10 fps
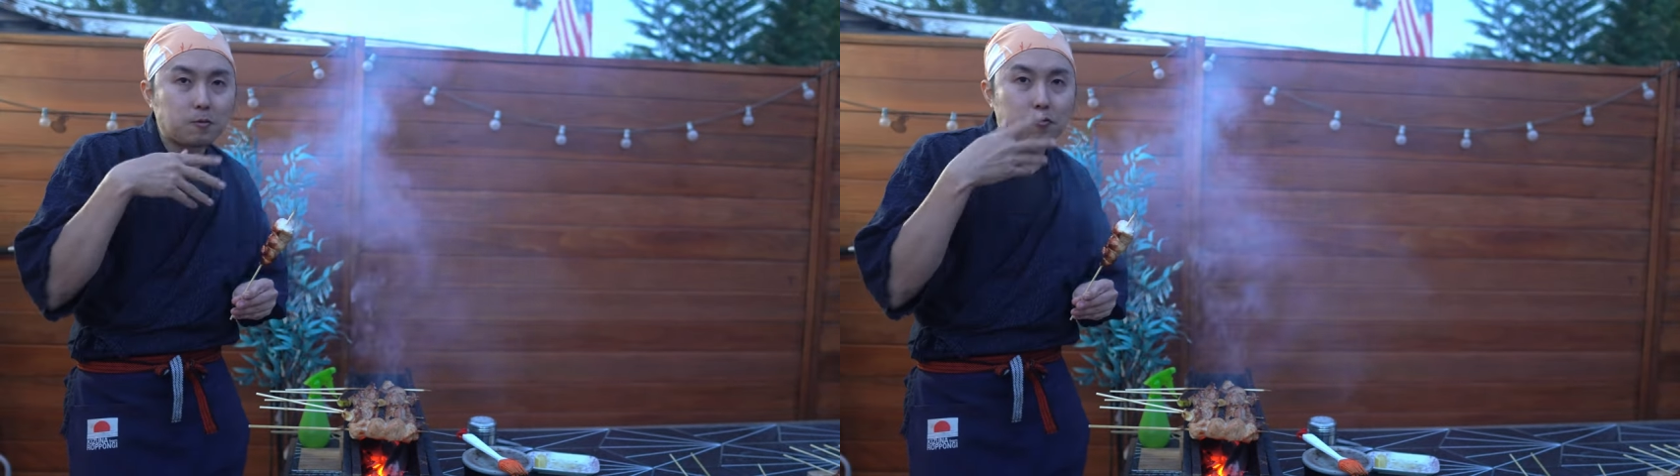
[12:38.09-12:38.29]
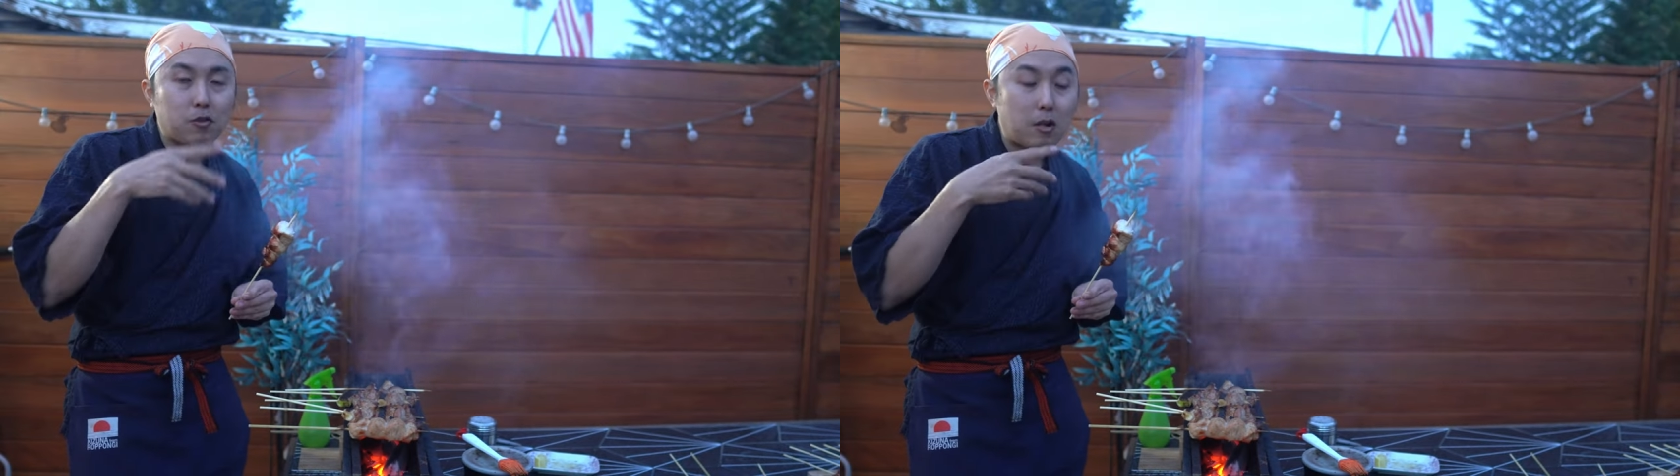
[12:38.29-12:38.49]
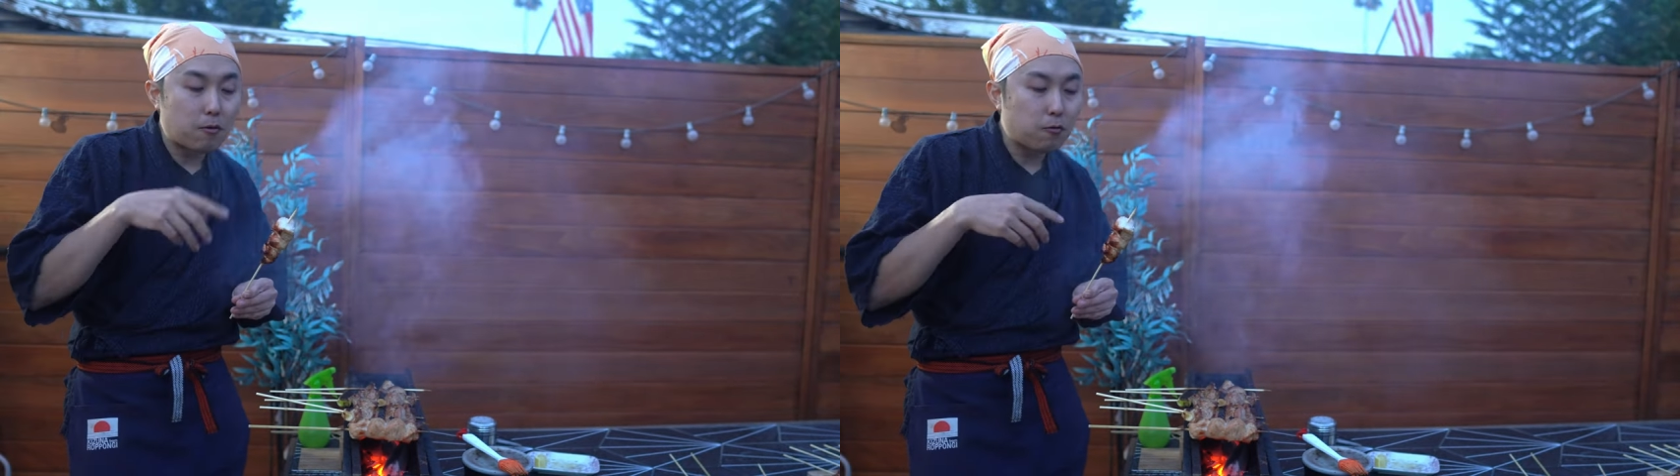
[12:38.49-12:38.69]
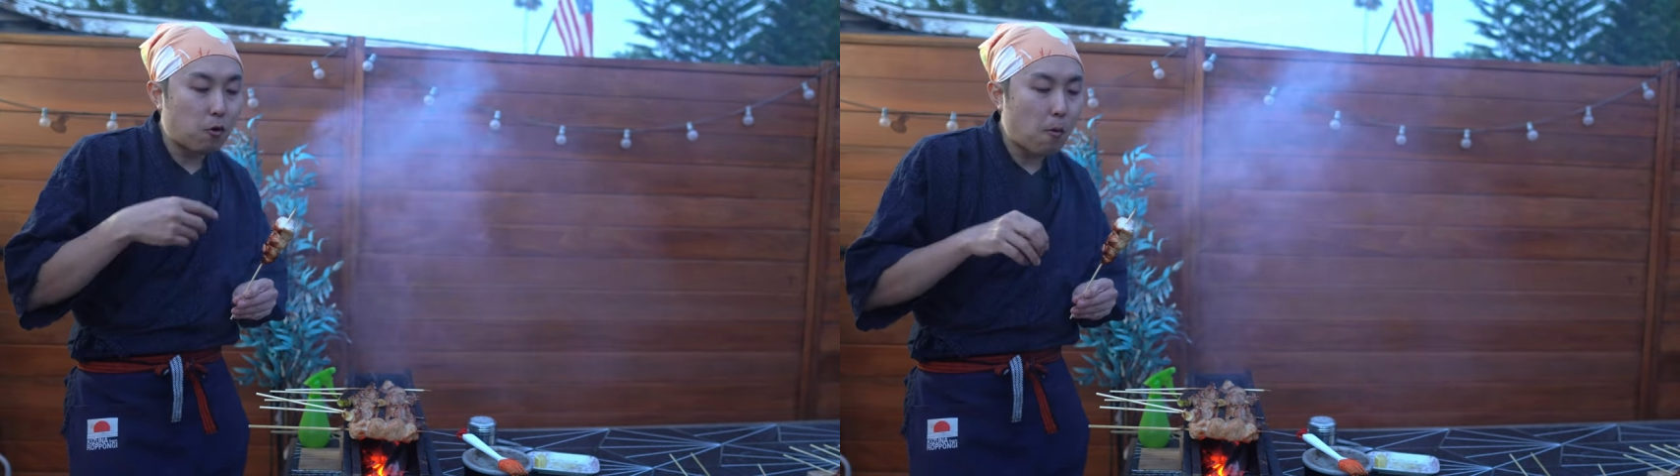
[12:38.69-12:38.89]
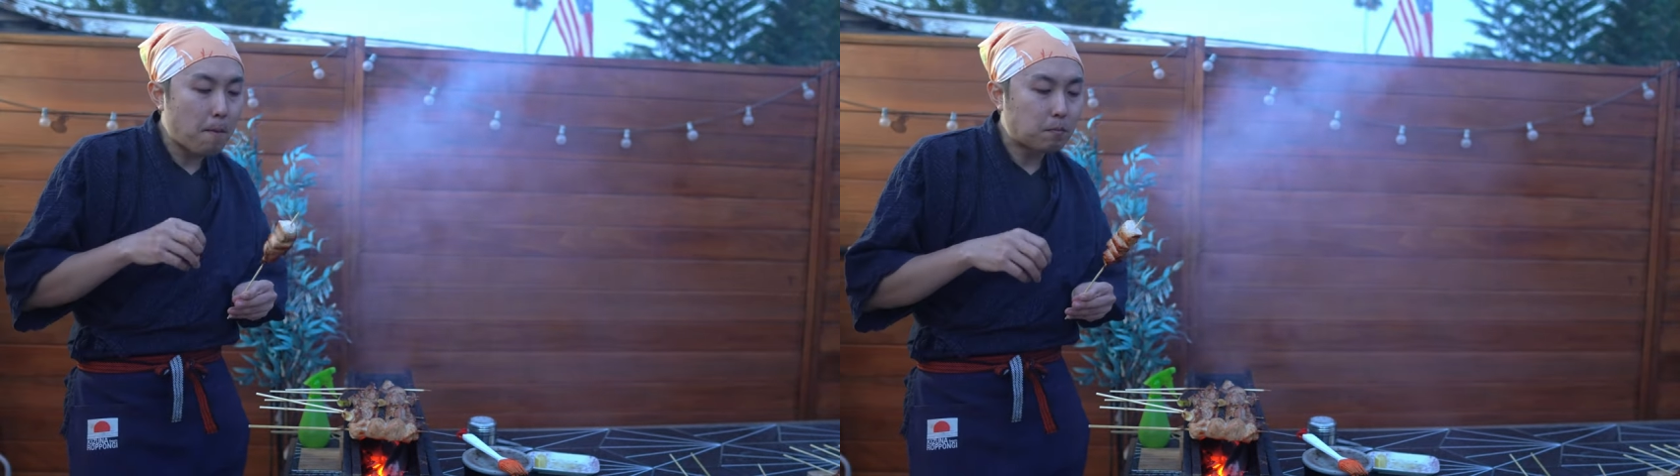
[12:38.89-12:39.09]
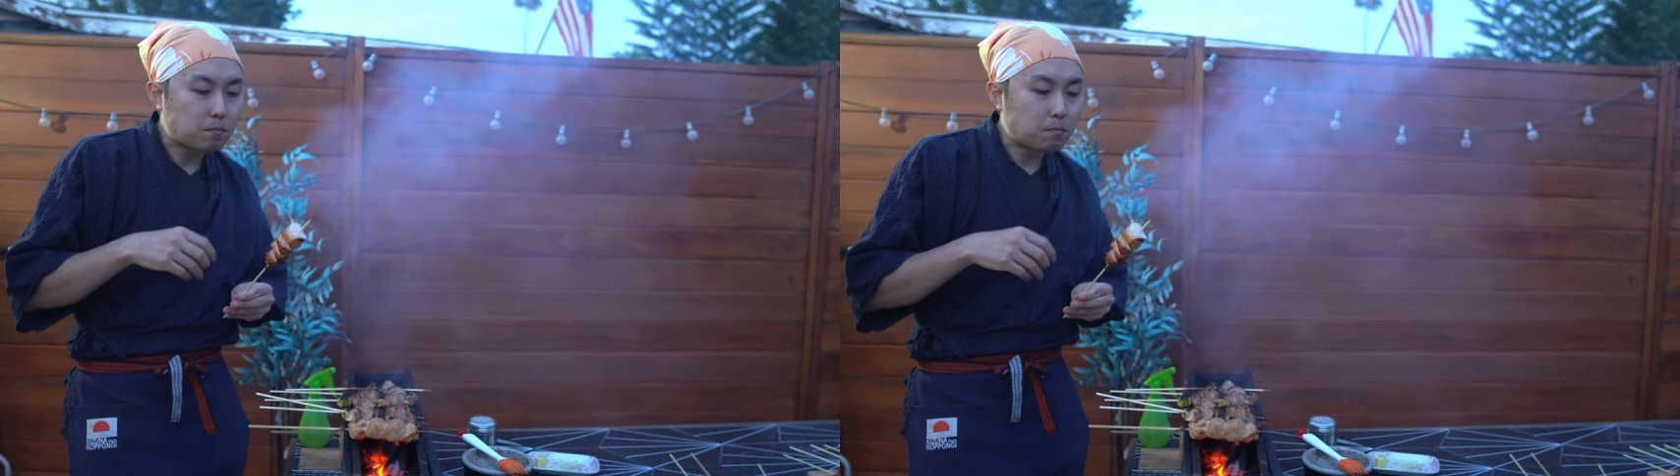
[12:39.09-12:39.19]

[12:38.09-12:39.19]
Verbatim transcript: Flavorful,